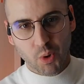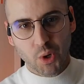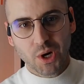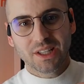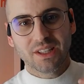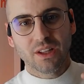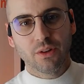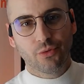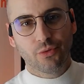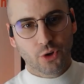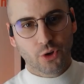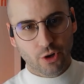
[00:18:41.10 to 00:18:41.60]
put
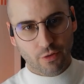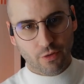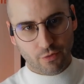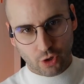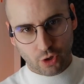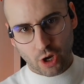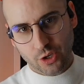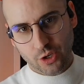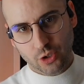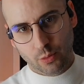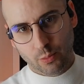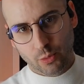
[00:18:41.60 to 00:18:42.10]
it in front of your
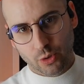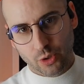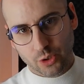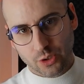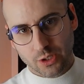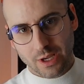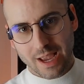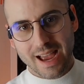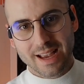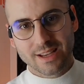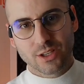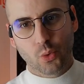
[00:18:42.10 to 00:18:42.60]
customers
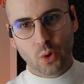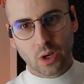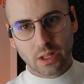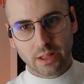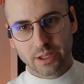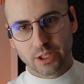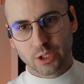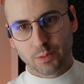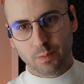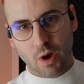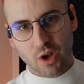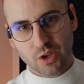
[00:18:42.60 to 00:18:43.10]
as
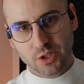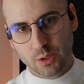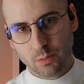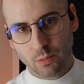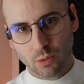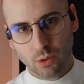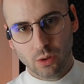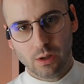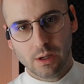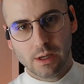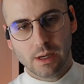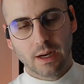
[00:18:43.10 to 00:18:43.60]
quickly as
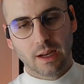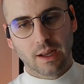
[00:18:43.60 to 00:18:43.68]
possible.